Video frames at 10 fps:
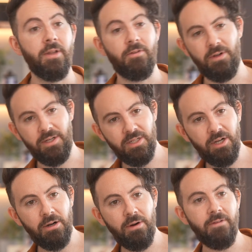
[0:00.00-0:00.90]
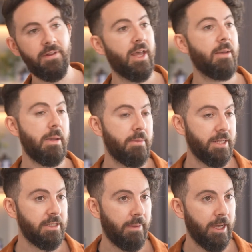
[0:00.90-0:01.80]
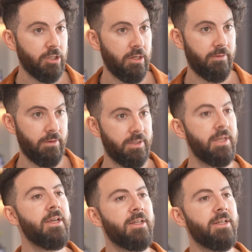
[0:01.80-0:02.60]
You've got a guitar over there. Maybe that's a passion of yours.